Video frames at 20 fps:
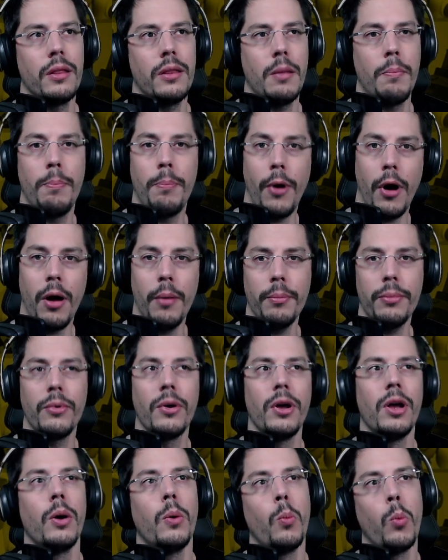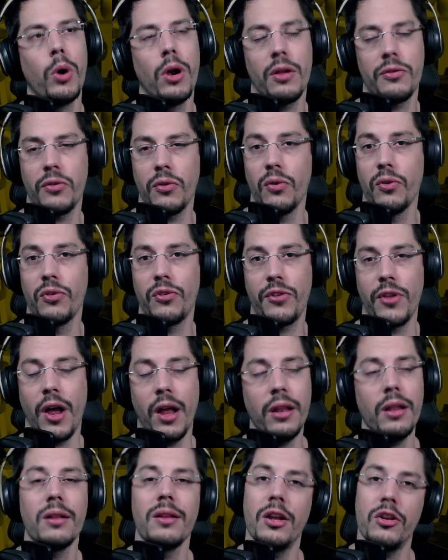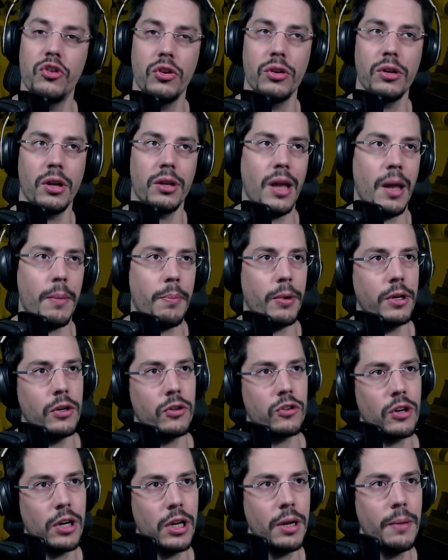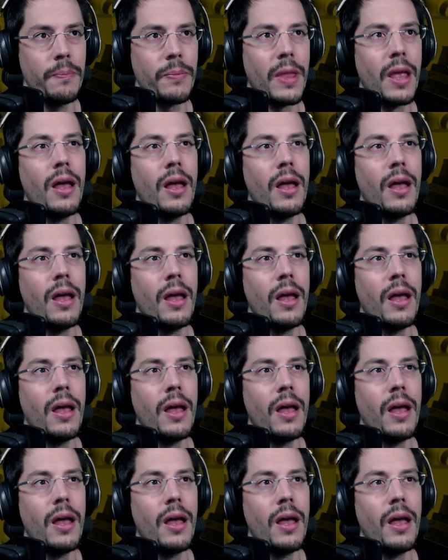the bomb will also stun. That should not happen usually.